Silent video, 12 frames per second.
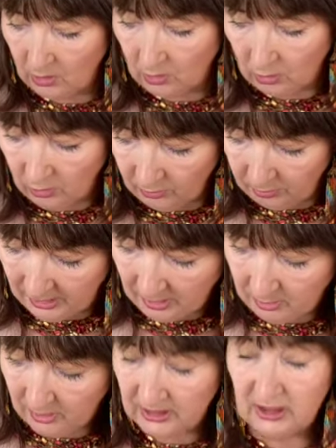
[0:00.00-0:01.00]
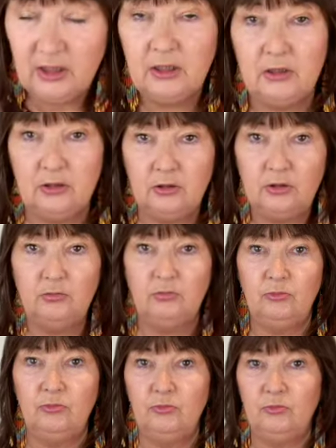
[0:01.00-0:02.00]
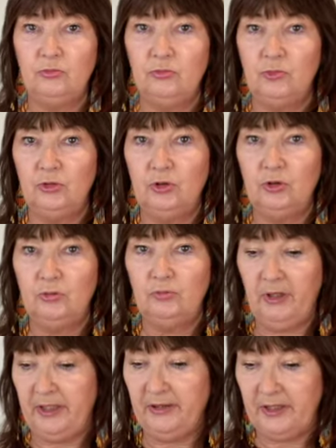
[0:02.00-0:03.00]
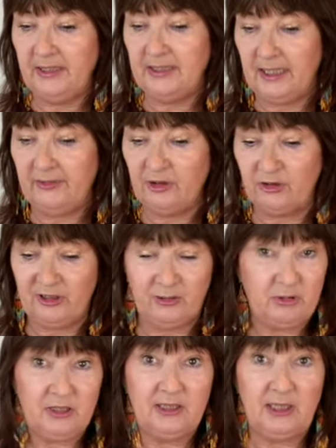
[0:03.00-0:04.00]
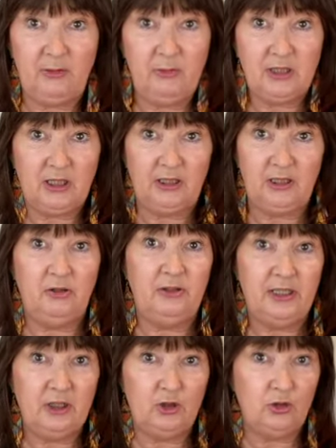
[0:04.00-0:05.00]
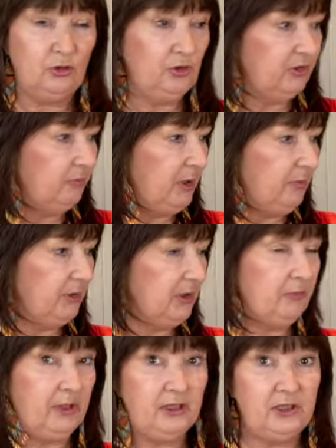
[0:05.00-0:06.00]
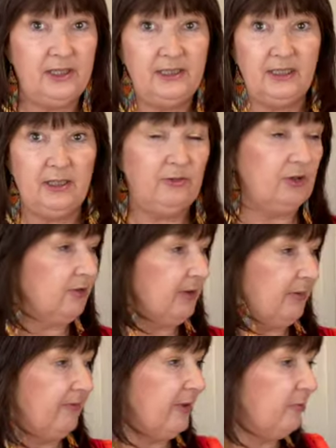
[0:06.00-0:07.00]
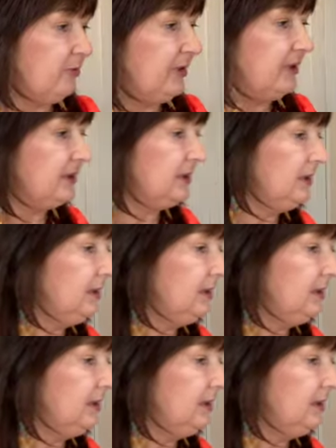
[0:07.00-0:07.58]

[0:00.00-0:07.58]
or people that make things out of scraps the same as I do. There's tons of people that makes things out of scrap fabrics.